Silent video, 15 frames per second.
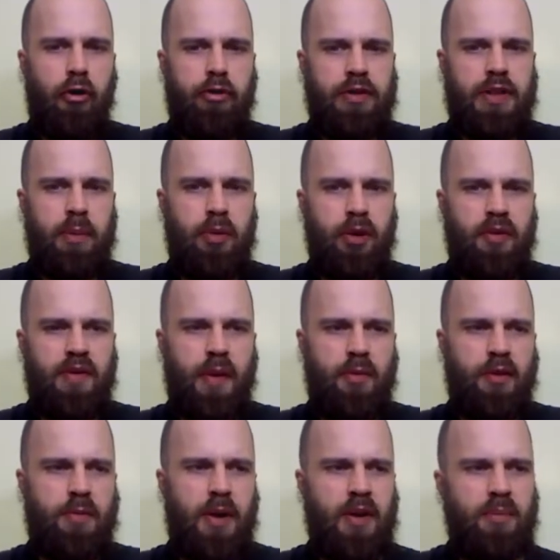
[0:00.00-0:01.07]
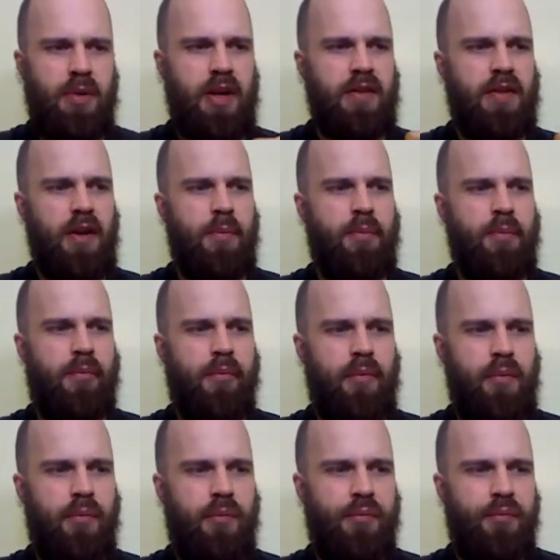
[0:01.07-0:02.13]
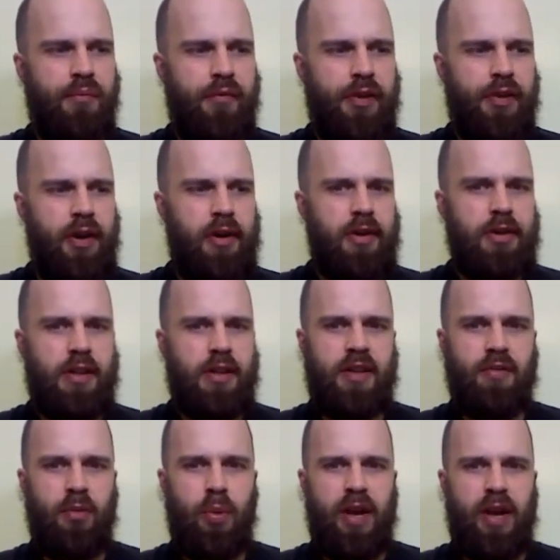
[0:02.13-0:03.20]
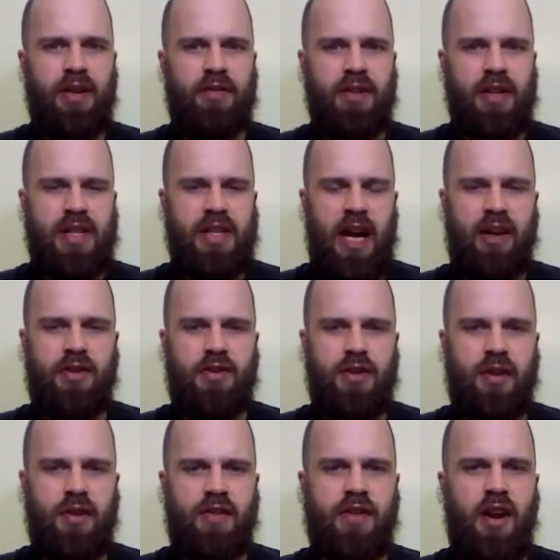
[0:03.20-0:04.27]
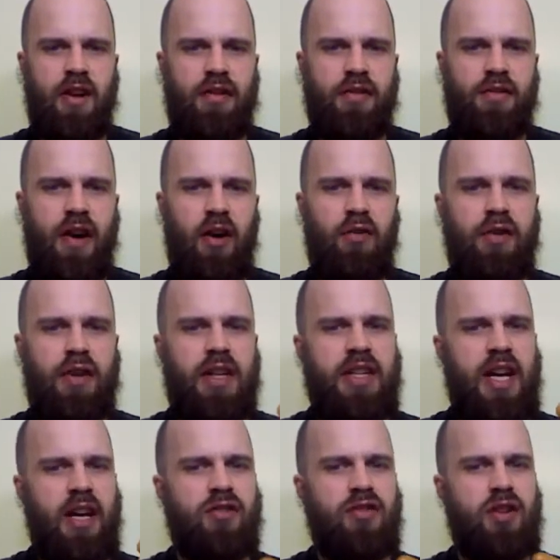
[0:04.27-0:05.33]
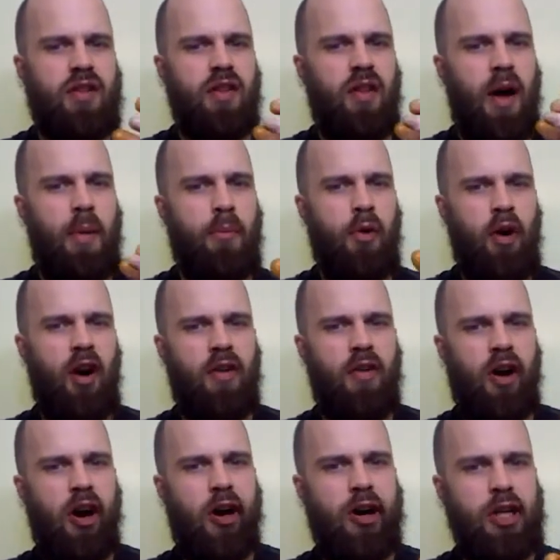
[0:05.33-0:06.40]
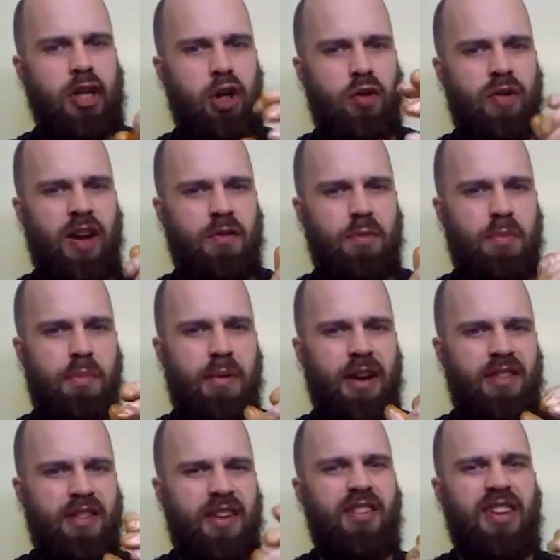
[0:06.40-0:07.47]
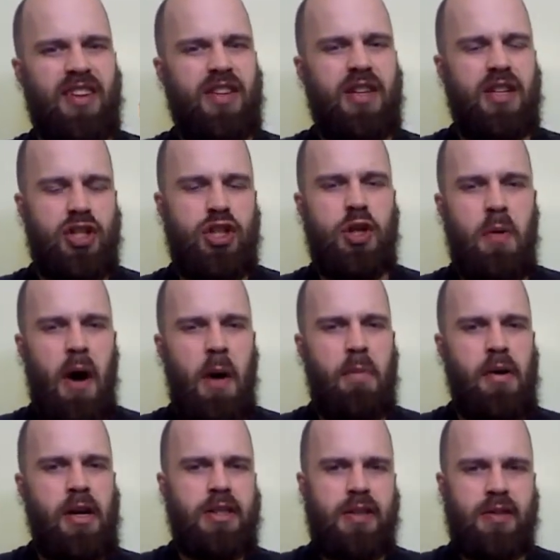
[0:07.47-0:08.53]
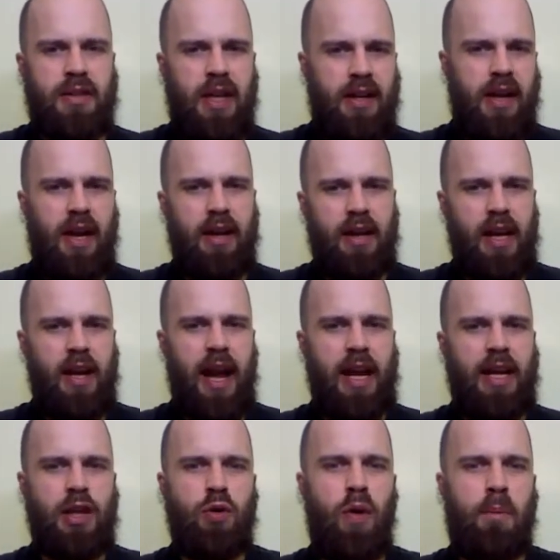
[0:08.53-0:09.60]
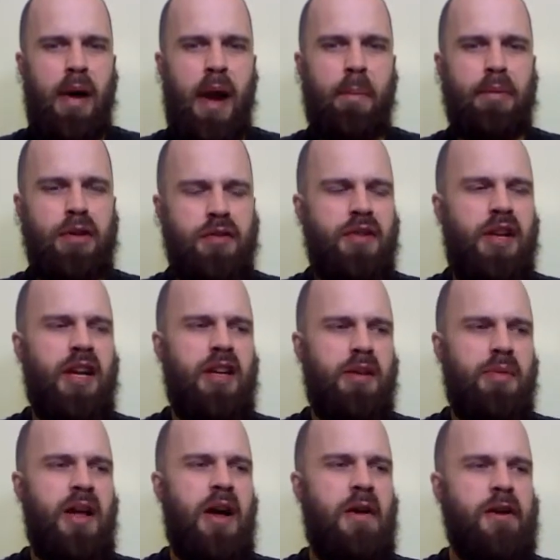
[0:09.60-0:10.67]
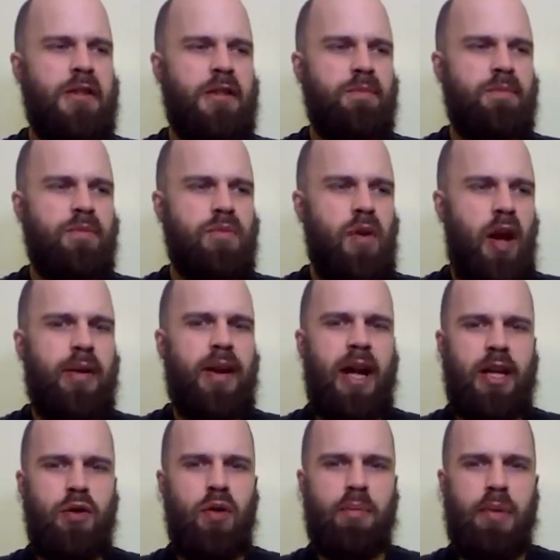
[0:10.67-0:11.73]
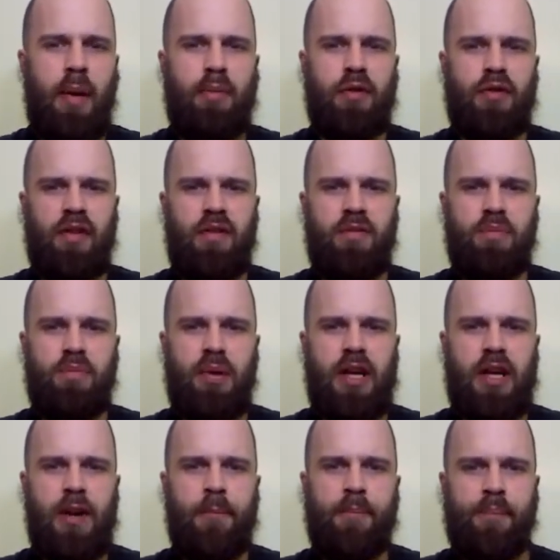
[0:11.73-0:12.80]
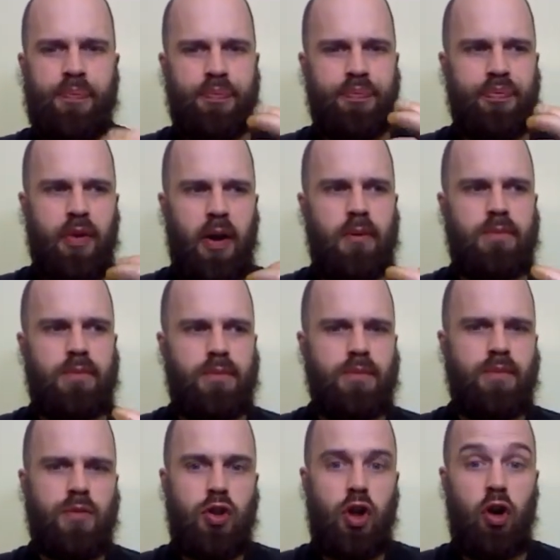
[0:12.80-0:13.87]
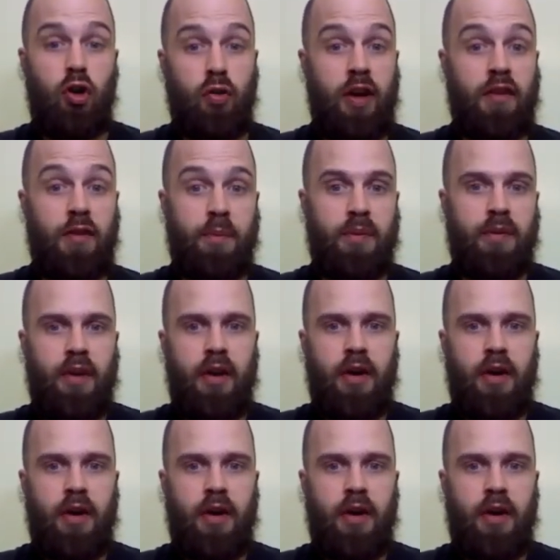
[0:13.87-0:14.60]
Similar in some respects, but it's a way different texture. It's not as velvety texture. It's a lot more hard, crisp, but it's still easy to chew up than annuum peppers tend to be. I mean, annuum peppers are pretty crisp